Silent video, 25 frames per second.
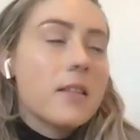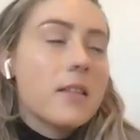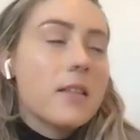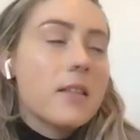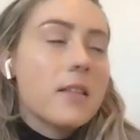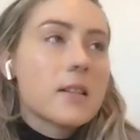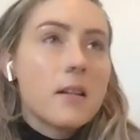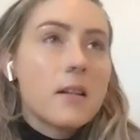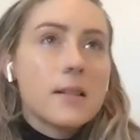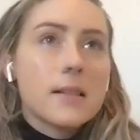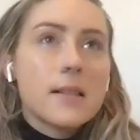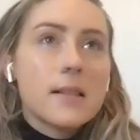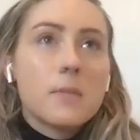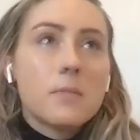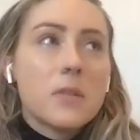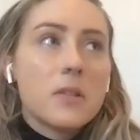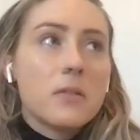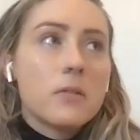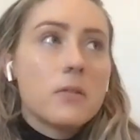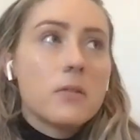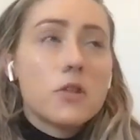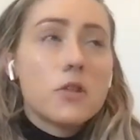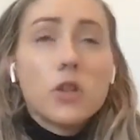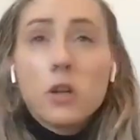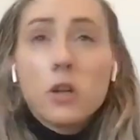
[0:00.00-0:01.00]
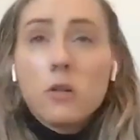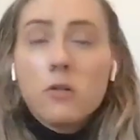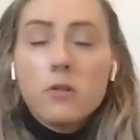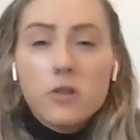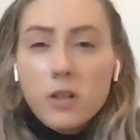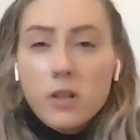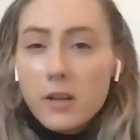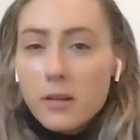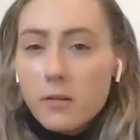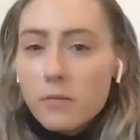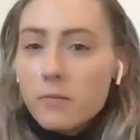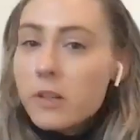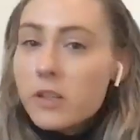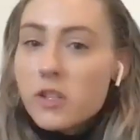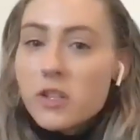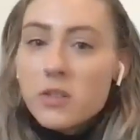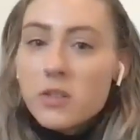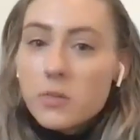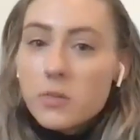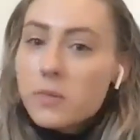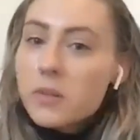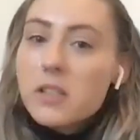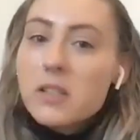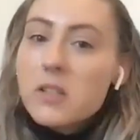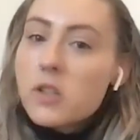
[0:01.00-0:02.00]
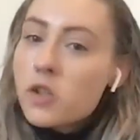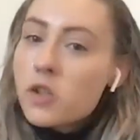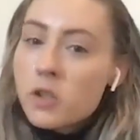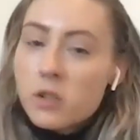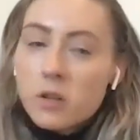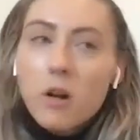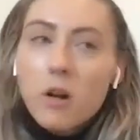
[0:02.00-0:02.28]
This concept of Shoshin, which is really